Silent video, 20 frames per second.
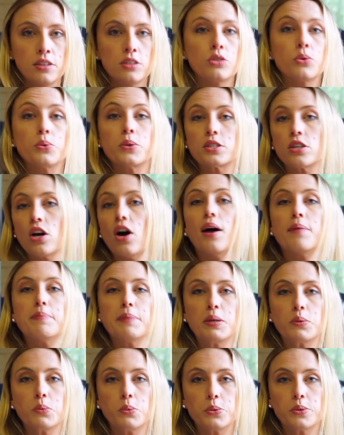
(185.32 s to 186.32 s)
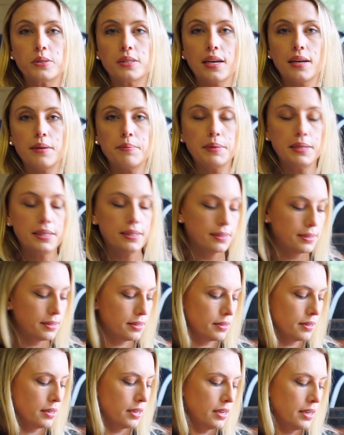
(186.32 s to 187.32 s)
to a time equals 10
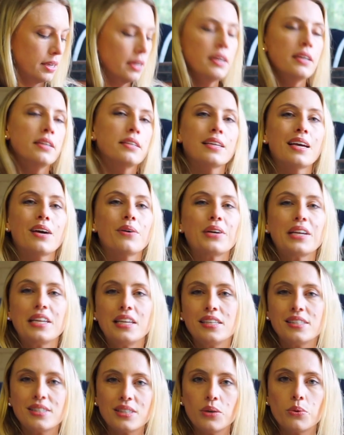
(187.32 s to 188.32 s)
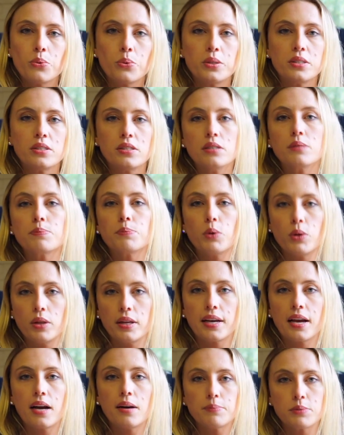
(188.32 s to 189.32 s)
minutes. Now any sequences
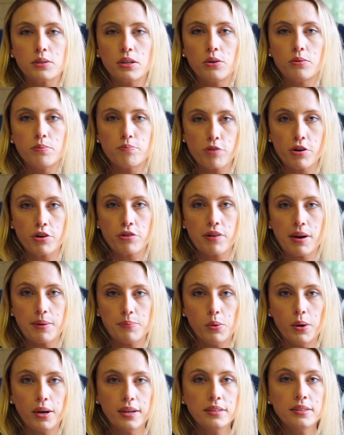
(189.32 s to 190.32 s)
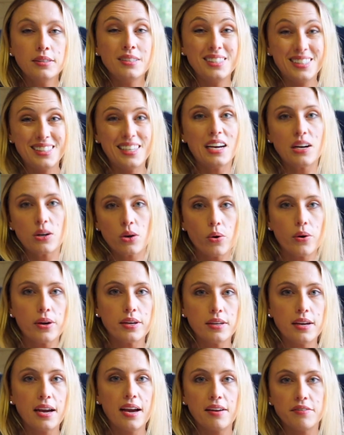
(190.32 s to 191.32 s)
pulling up to program 1 is now
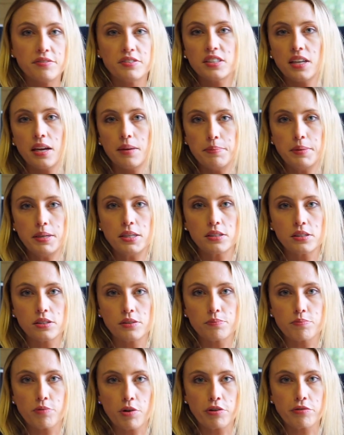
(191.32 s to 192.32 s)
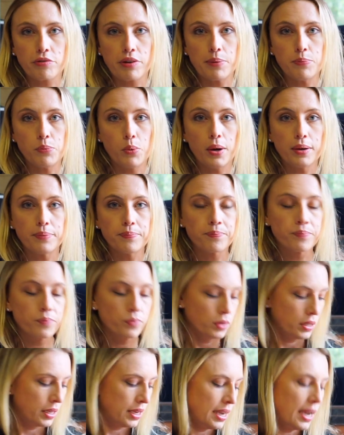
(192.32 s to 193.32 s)
going to have 10 minutes of program 1.
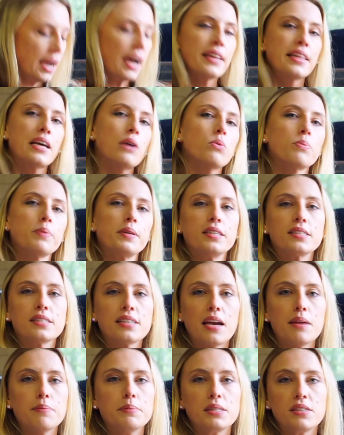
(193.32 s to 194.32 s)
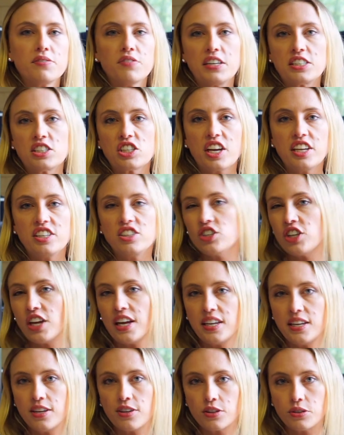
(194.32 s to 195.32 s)
And that would be the same as if I changed
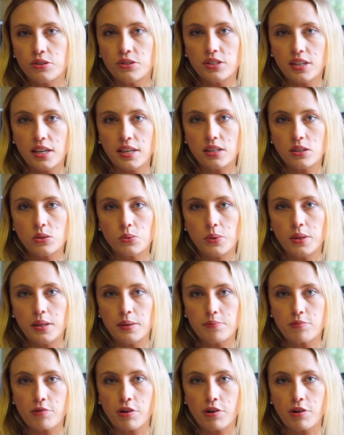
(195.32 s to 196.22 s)
any of those settings within